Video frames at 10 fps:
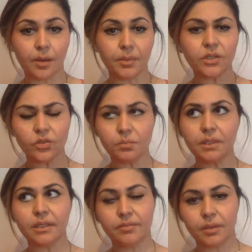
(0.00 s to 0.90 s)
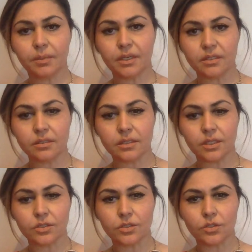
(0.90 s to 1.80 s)
it could be living, but
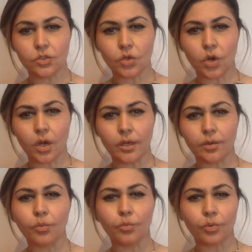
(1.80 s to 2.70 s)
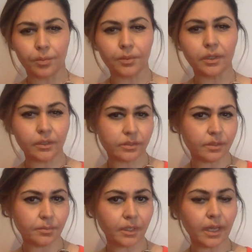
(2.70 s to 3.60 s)
it's non-verbal
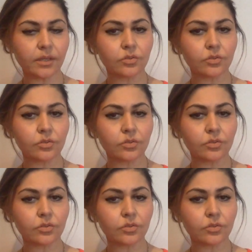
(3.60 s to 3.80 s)
stimuli.